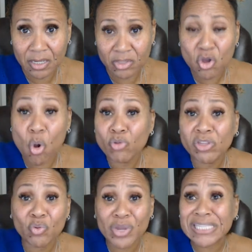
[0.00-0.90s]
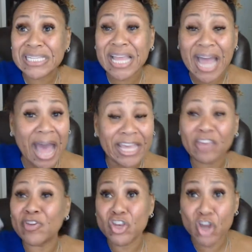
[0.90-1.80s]
The only reason like I
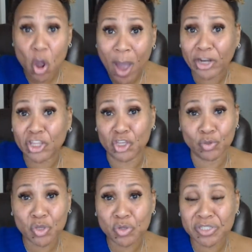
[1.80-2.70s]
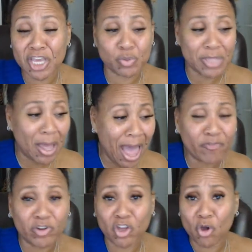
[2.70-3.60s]
even know how to use those things without
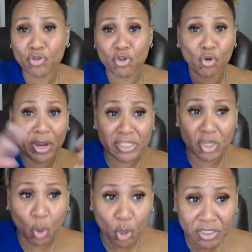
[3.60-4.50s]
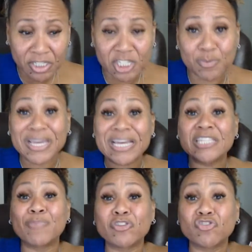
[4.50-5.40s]
having to go through crazy courses is
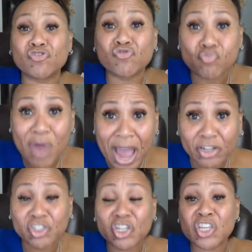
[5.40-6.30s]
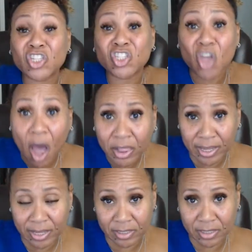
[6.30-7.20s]
because my strategy is
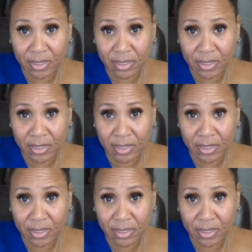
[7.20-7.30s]
solid.